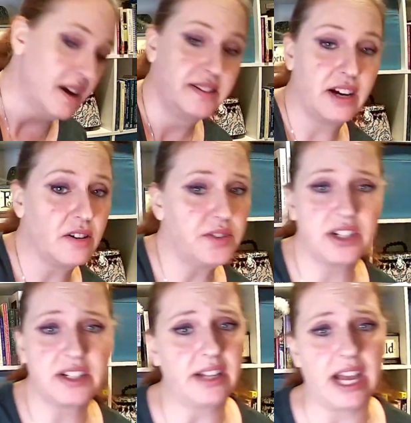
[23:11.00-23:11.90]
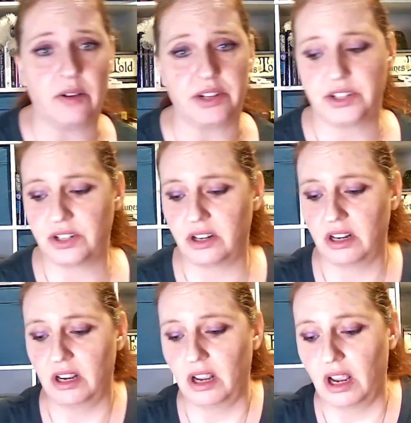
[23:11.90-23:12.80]
Tarot's just a language.
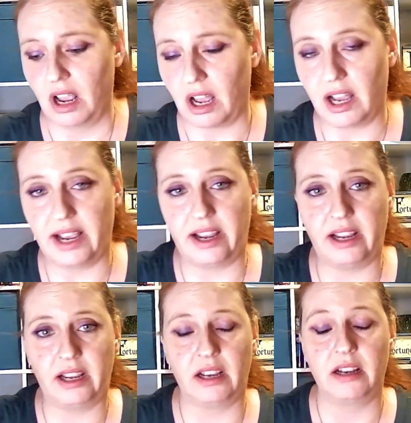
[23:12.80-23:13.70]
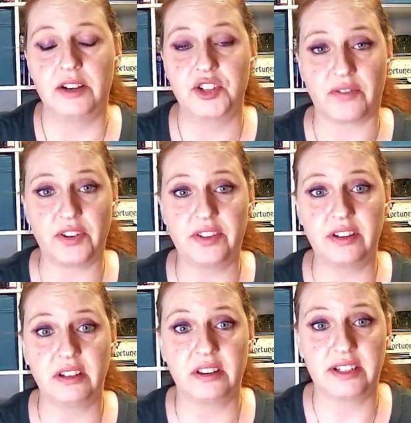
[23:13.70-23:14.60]
I shuffle
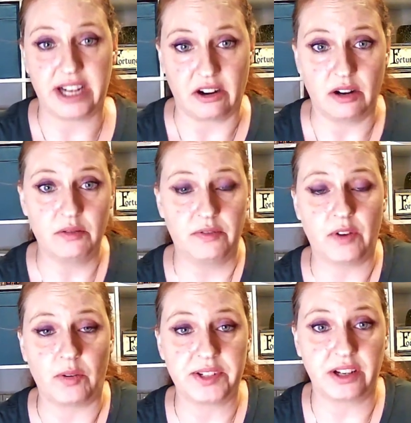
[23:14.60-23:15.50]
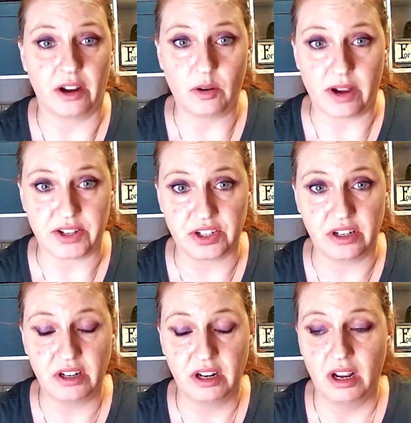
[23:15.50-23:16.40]
the, the tarot, focusing on a
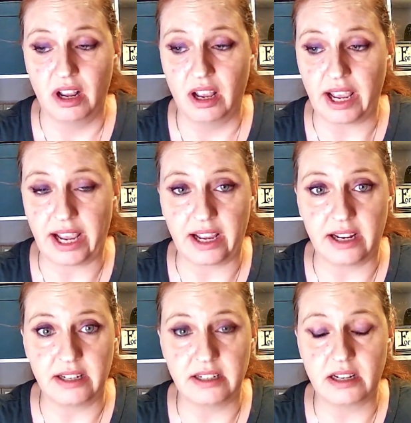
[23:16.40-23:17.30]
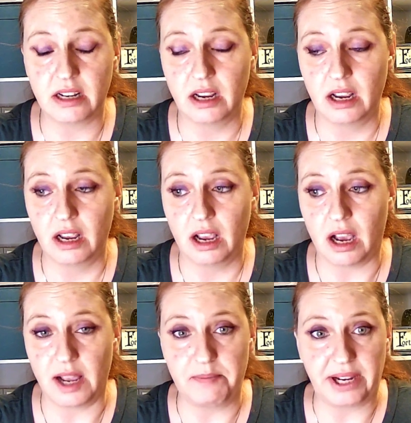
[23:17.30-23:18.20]
question, and
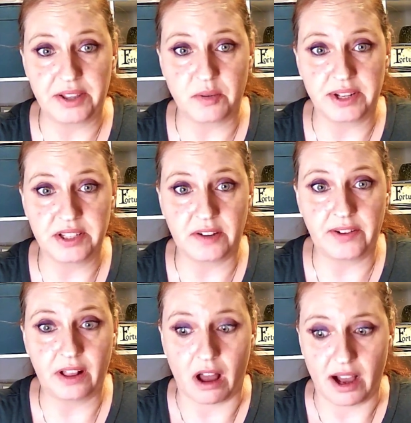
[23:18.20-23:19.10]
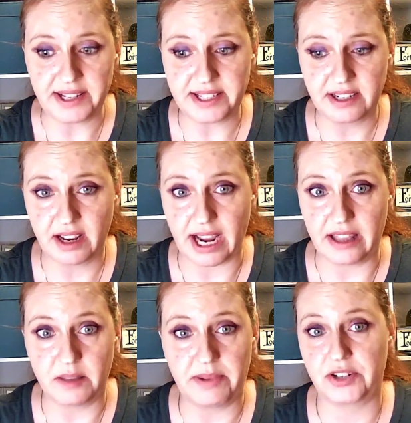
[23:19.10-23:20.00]
I pick the ones that feel hot,
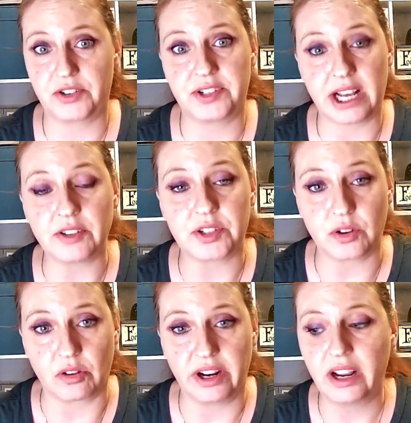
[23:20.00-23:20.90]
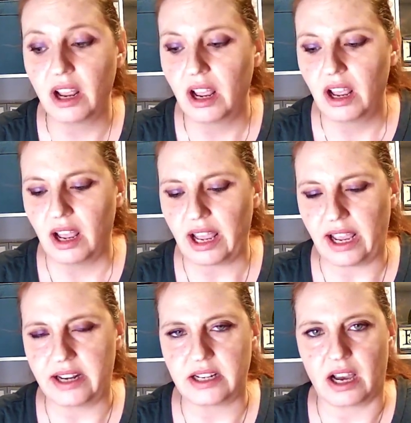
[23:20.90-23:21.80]
and the pictures tell a story.
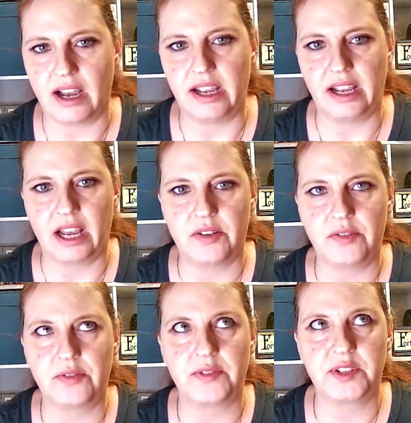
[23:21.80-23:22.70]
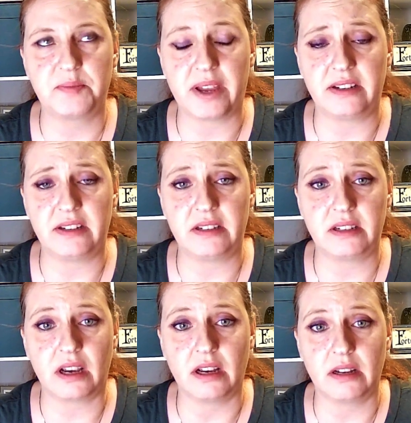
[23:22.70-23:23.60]
And I have spent
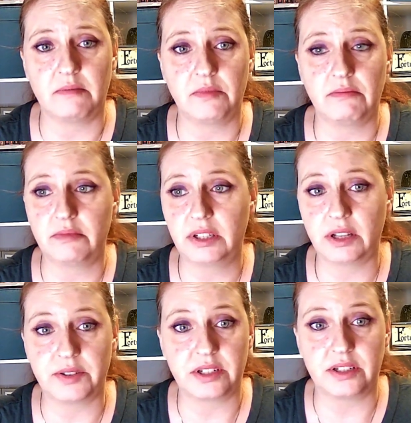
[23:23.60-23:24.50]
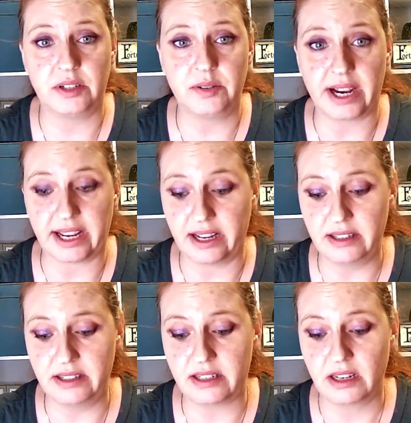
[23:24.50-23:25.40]
um, close to two
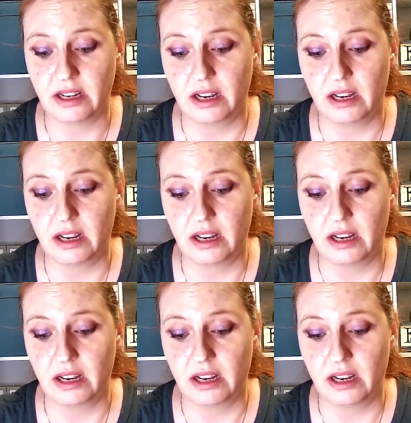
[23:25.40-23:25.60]
decades